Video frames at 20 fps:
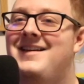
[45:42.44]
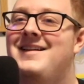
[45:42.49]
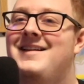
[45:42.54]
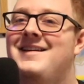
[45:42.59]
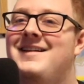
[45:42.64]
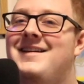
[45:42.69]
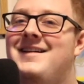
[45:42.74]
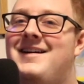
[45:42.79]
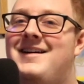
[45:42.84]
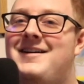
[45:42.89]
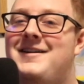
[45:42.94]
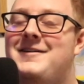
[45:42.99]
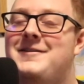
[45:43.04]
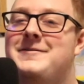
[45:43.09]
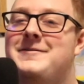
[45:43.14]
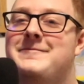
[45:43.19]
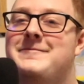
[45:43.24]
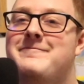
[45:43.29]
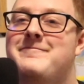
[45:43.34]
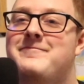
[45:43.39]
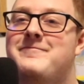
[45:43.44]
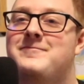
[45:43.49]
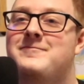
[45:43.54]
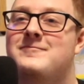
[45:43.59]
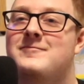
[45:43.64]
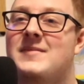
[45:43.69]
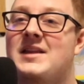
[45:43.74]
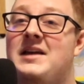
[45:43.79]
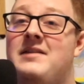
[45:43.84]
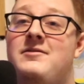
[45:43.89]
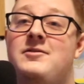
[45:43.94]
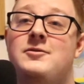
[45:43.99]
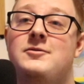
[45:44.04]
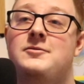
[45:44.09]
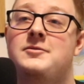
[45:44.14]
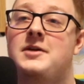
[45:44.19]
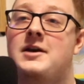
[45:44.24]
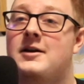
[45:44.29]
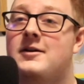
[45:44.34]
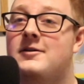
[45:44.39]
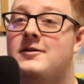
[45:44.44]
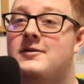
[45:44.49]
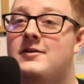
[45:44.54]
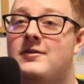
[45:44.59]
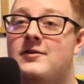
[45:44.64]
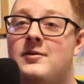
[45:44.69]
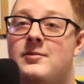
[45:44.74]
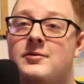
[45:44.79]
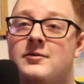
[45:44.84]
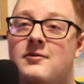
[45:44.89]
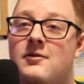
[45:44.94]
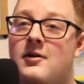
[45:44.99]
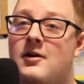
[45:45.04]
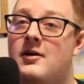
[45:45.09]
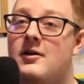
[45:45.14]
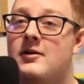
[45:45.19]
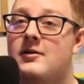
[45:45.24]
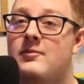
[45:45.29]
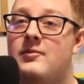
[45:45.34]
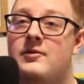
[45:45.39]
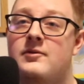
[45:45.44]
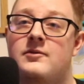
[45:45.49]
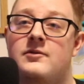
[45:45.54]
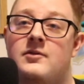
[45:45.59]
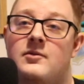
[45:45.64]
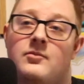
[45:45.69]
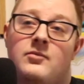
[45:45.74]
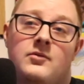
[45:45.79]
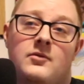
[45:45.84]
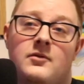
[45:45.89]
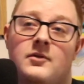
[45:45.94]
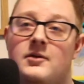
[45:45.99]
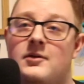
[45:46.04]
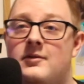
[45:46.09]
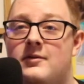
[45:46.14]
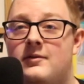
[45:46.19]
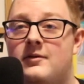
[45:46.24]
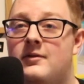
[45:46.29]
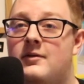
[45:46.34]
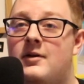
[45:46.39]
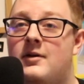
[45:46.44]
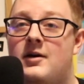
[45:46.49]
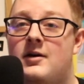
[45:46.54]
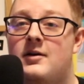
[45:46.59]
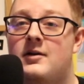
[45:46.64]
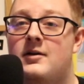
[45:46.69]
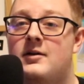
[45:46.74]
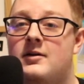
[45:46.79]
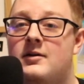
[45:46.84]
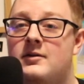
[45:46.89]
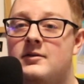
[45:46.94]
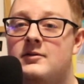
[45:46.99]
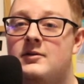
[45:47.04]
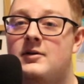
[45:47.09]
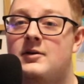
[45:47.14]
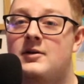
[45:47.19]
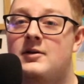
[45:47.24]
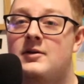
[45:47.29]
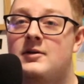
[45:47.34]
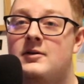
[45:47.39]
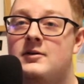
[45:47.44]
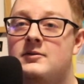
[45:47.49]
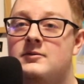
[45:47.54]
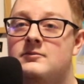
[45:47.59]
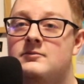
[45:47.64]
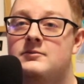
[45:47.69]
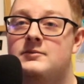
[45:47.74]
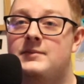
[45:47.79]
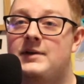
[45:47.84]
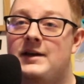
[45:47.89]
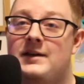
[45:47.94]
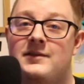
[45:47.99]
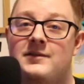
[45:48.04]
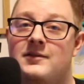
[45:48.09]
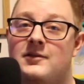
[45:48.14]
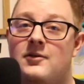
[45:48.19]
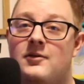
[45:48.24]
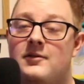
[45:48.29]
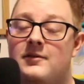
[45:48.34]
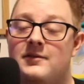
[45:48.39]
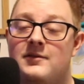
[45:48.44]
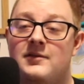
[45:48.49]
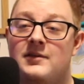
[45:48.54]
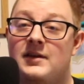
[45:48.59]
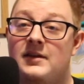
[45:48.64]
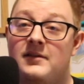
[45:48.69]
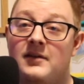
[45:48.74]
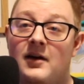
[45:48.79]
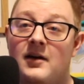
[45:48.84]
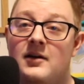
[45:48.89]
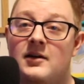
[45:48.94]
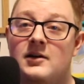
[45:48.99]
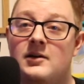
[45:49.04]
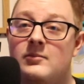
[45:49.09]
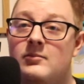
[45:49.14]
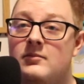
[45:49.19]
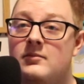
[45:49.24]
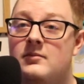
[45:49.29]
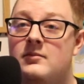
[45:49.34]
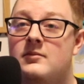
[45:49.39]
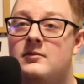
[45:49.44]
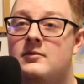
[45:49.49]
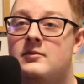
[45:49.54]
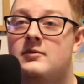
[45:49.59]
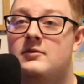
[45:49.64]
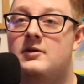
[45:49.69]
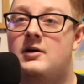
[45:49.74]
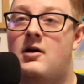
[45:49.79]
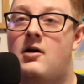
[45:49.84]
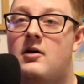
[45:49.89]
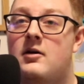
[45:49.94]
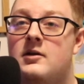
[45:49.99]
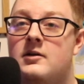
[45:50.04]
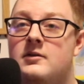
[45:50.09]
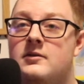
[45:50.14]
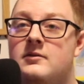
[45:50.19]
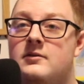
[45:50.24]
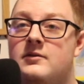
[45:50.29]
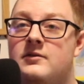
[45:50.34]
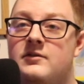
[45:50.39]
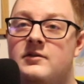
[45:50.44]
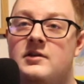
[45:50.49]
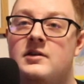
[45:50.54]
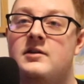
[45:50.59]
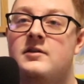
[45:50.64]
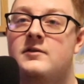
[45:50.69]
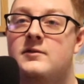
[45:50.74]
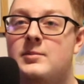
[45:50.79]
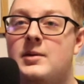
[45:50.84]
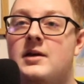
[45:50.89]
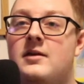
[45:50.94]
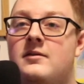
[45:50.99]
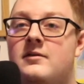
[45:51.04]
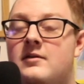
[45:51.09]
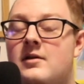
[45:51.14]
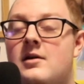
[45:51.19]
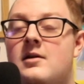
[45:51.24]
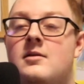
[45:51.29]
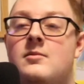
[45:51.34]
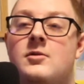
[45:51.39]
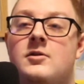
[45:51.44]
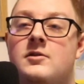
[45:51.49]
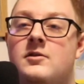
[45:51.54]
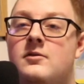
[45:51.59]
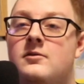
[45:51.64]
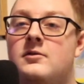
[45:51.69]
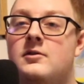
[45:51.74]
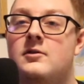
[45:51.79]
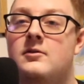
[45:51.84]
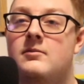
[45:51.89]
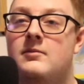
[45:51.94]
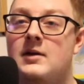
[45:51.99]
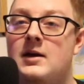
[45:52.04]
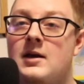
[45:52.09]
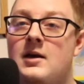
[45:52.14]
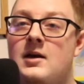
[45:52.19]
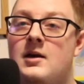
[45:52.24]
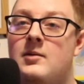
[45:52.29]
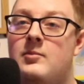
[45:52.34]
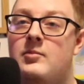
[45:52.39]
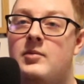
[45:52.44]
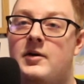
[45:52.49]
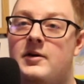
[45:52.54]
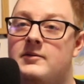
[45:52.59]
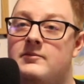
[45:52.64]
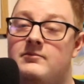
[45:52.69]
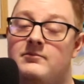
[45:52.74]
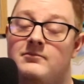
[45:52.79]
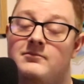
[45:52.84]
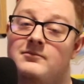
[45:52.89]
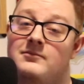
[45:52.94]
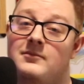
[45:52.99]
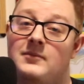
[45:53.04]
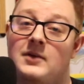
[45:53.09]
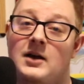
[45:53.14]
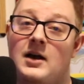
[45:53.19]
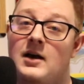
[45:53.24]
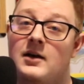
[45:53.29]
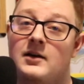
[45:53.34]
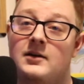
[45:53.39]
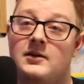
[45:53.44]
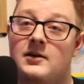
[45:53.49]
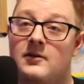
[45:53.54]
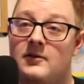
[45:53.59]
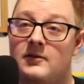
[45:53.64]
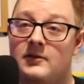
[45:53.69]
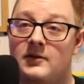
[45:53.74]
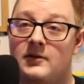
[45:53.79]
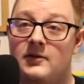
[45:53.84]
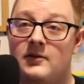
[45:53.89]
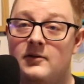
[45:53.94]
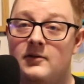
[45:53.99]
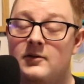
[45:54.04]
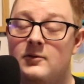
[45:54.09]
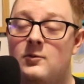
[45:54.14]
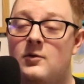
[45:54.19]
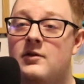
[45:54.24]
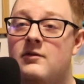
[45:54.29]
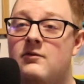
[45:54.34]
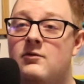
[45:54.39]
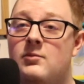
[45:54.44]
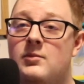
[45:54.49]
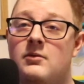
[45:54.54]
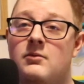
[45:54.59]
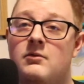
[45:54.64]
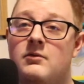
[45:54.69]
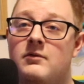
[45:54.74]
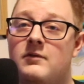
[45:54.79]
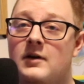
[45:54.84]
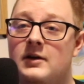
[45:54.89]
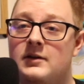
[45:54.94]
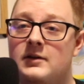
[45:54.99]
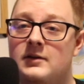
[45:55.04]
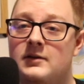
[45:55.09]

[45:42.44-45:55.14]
If you care to subscribe and support, uh, it's called Z Time on Z Space Time on YouTube, but I guarantee you won't even be able to find it.